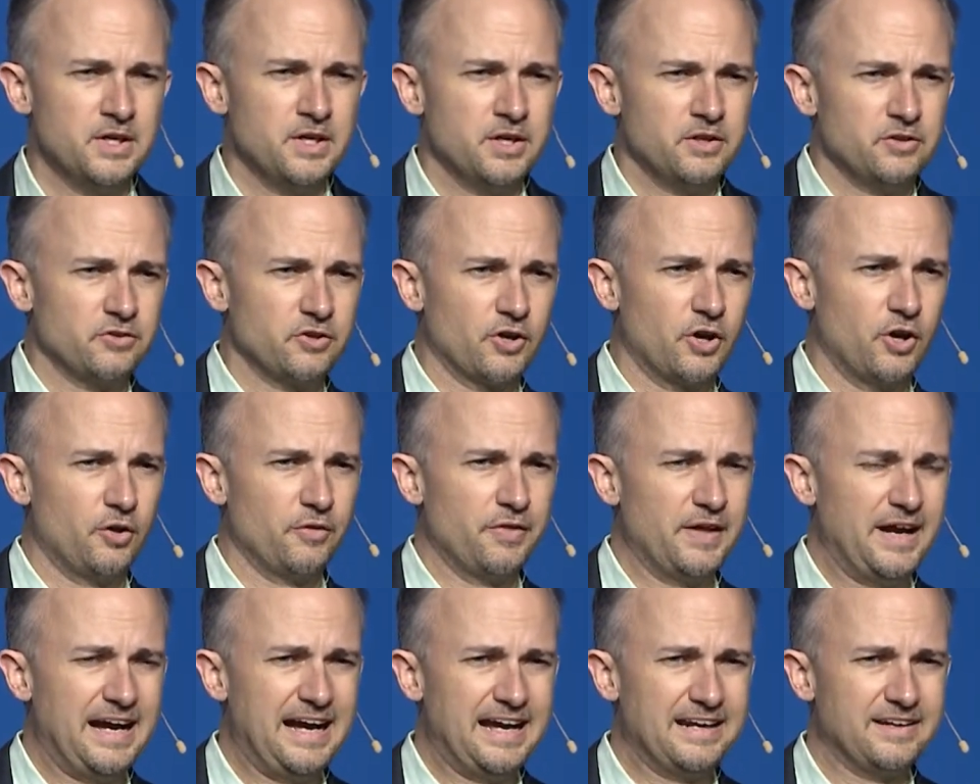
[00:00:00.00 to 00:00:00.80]
So
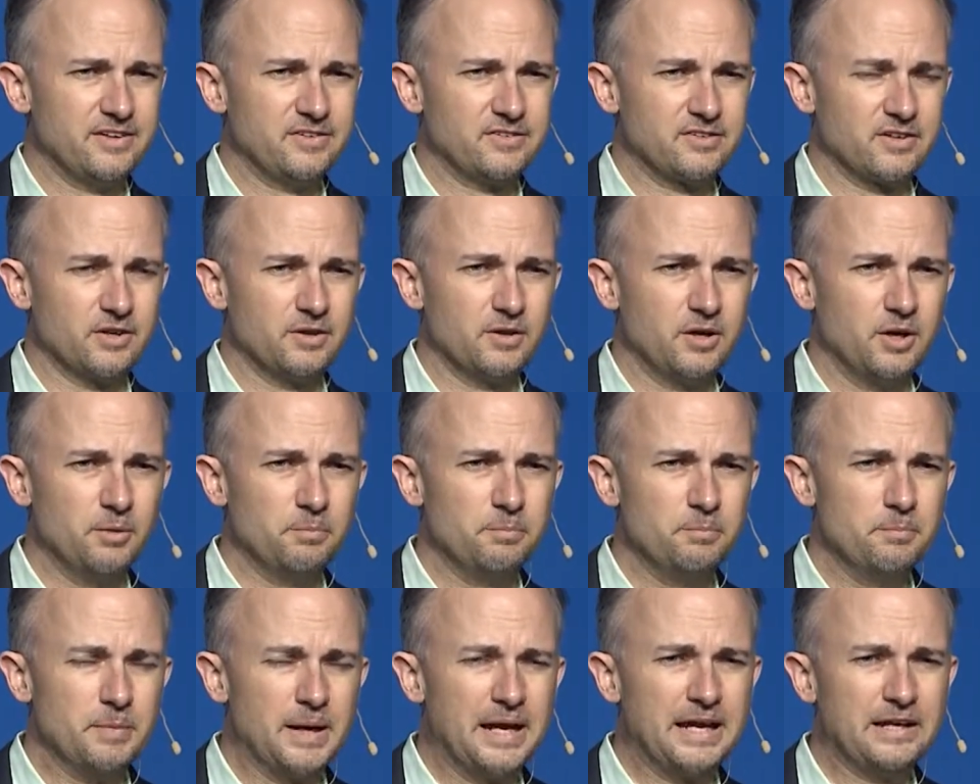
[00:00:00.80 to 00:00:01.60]
that is a
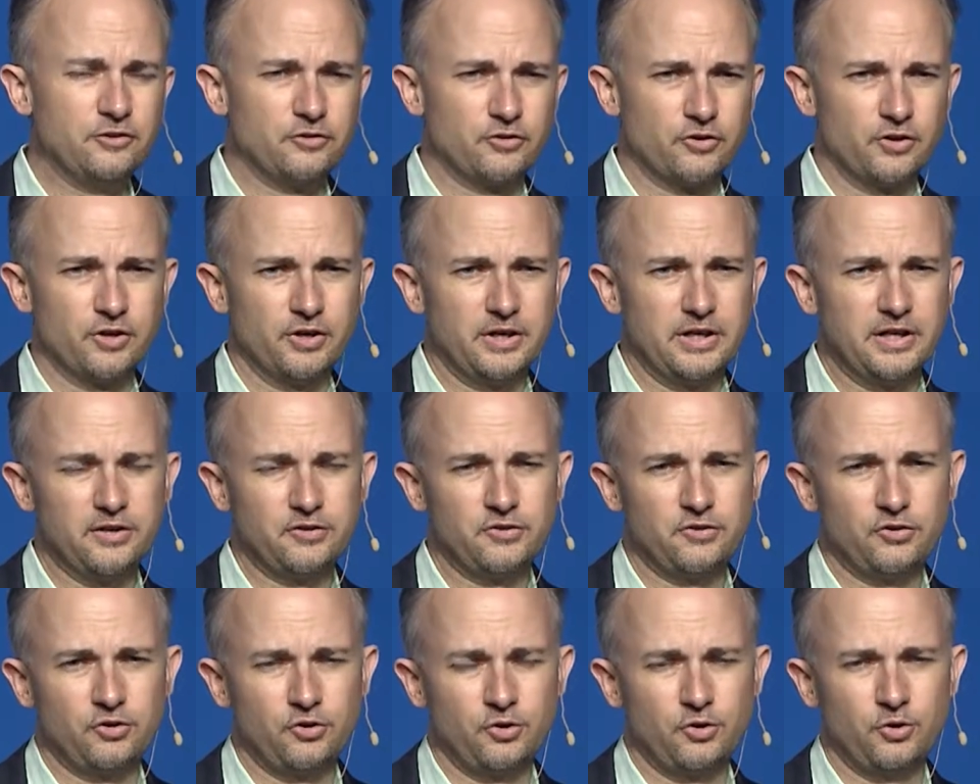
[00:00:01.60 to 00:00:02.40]
major
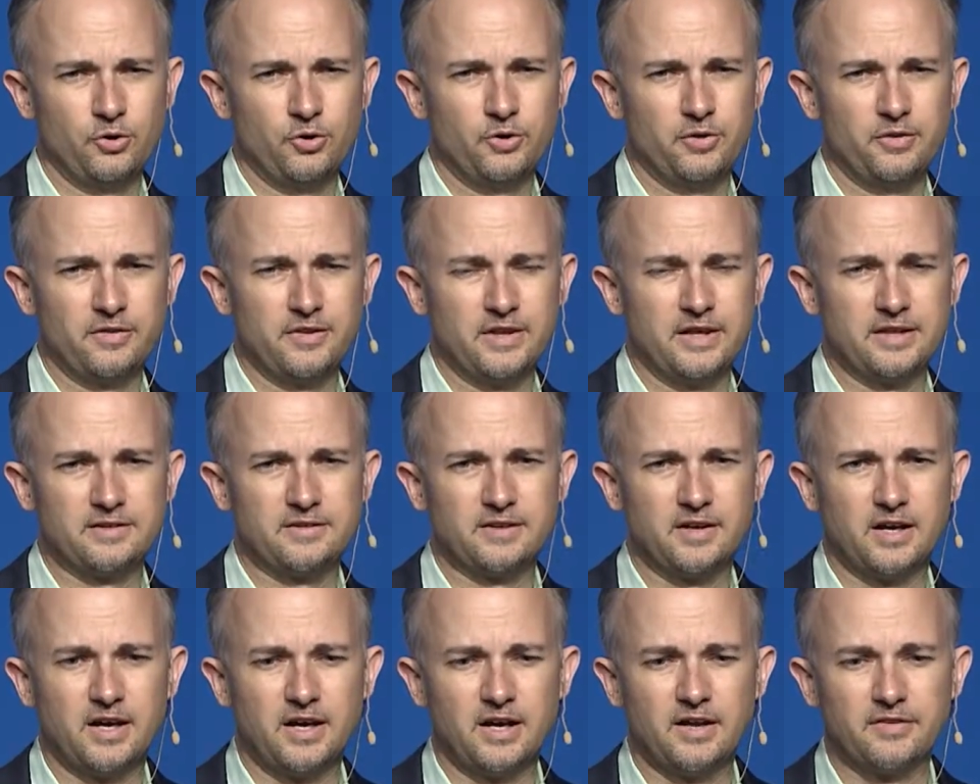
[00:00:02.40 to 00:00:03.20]
issue
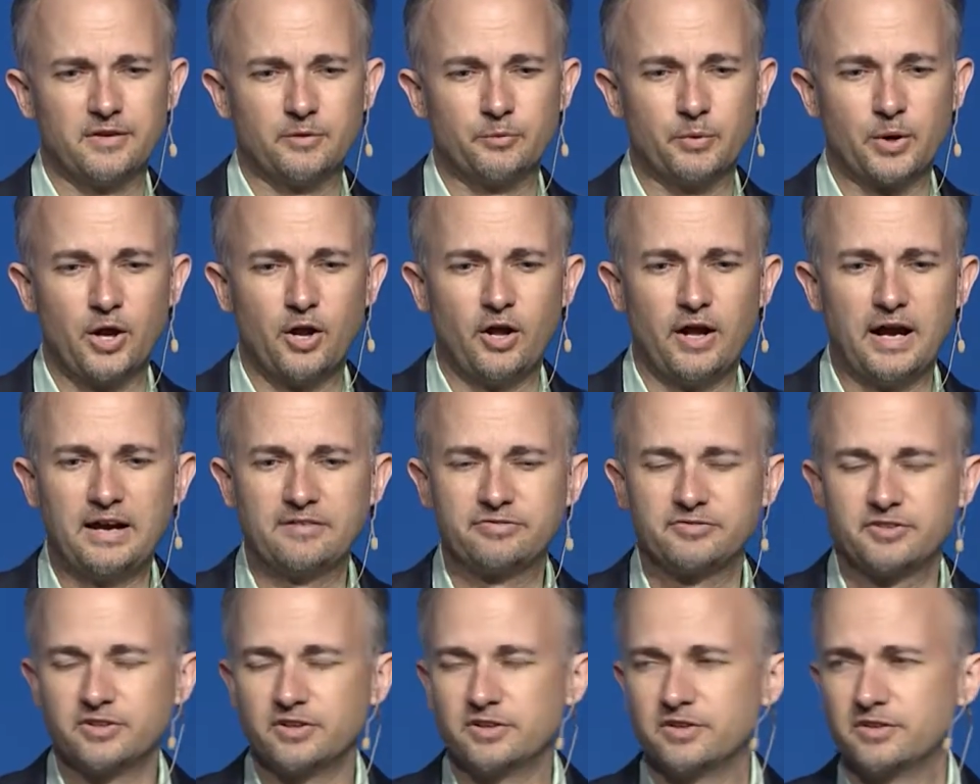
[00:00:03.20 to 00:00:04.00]
that we all have
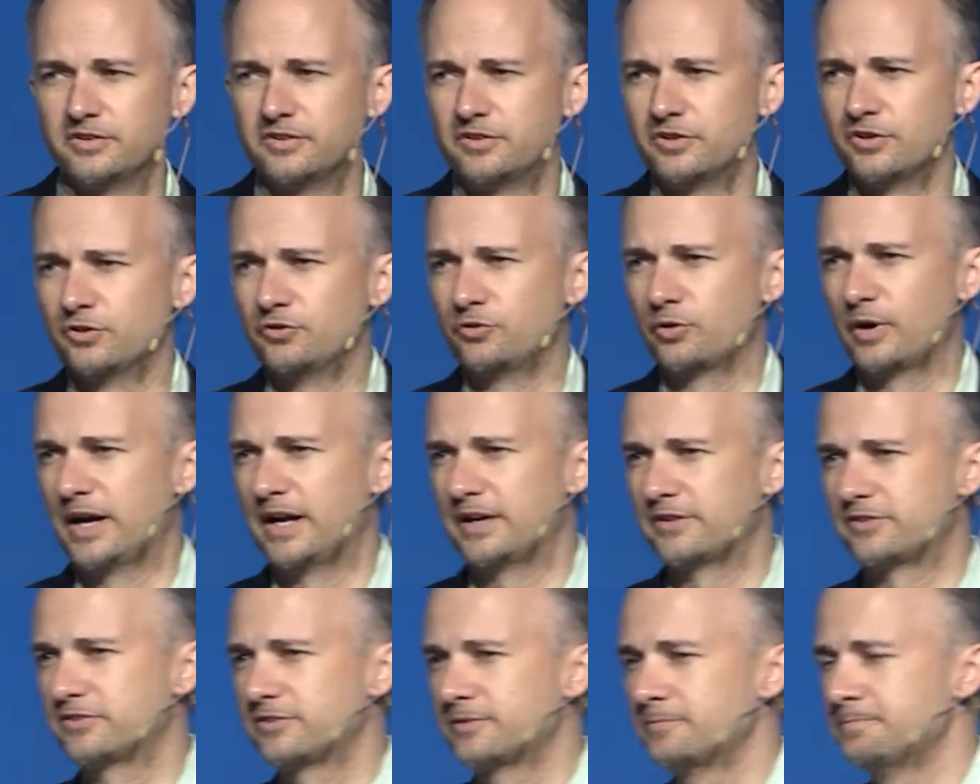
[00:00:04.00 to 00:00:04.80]
to
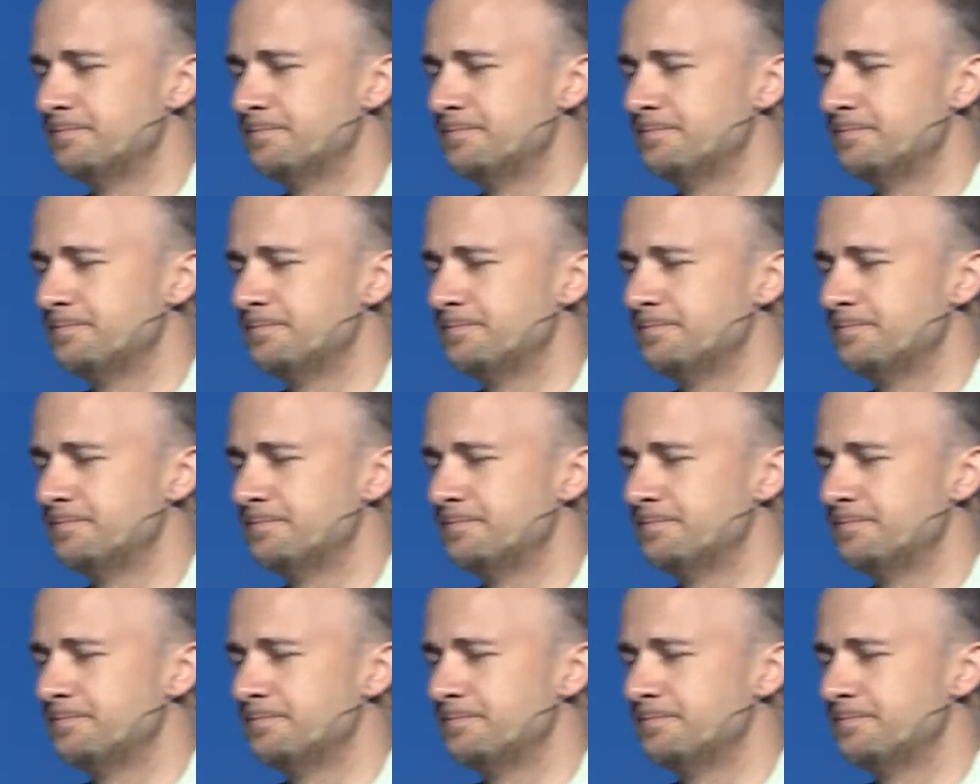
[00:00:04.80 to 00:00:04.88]
address.